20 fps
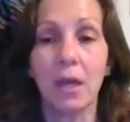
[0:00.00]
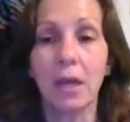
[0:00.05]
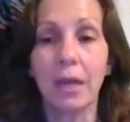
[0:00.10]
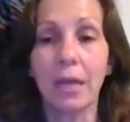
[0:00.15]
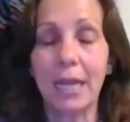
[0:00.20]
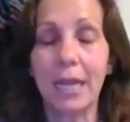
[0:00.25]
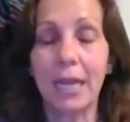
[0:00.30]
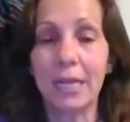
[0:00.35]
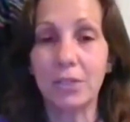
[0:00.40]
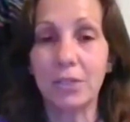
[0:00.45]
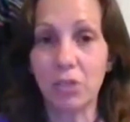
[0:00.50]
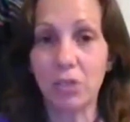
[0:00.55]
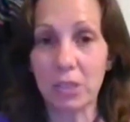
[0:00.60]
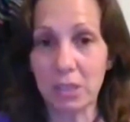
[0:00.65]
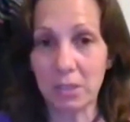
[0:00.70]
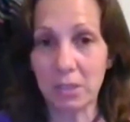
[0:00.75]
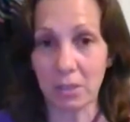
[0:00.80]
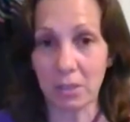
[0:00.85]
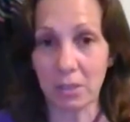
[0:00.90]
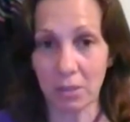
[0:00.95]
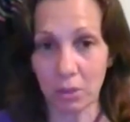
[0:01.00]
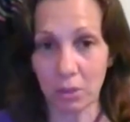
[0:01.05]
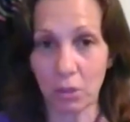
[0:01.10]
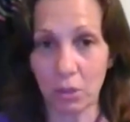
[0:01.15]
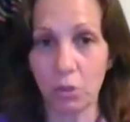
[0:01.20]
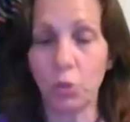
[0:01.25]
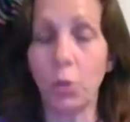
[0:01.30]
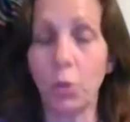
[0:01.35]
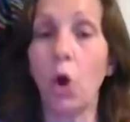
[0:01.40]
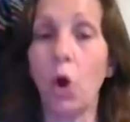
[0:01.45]
It's just,
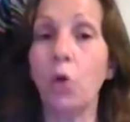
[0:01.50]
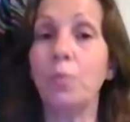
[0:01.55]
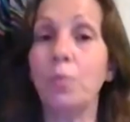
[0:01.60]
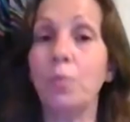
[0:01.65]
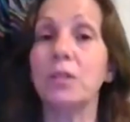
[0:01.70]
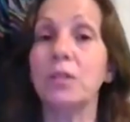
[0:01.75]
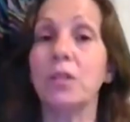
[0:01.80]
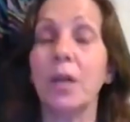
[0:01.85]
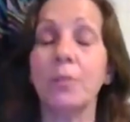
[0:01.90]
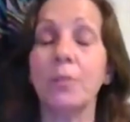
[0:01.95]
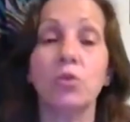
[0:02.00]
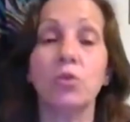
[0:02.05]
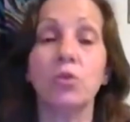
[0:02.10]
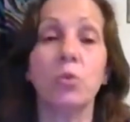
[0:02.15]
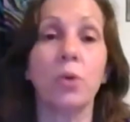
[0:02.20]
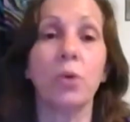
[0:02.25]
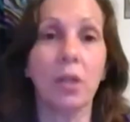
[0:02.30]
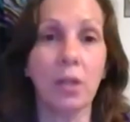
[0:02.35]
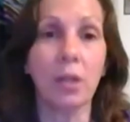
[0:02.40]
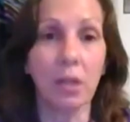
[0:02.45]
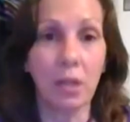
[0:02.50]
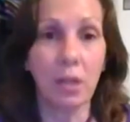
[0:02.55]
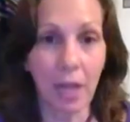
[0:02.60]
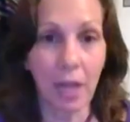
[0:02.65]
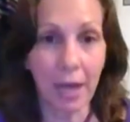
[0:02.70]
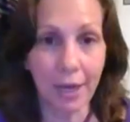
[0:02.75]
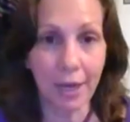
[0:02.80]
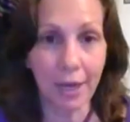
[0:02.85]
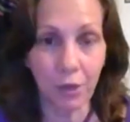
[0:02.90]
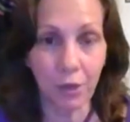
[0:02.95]
you opened up to a
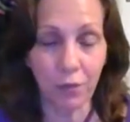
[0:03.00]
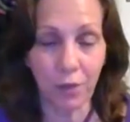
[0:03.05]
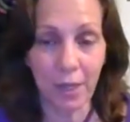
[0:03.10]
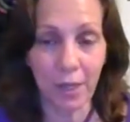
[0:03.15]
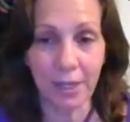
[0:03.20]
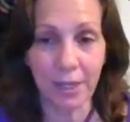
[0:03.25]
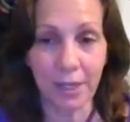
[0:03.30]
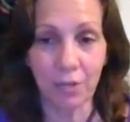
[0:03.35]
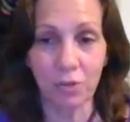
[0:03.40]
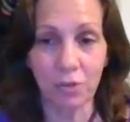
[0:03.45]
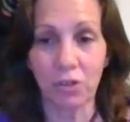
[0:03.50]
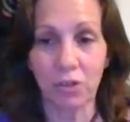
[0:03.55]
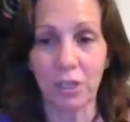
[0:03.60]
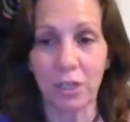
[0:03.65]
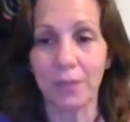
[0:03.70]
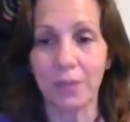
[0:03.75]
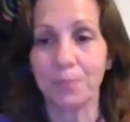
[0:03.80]
lot of energy.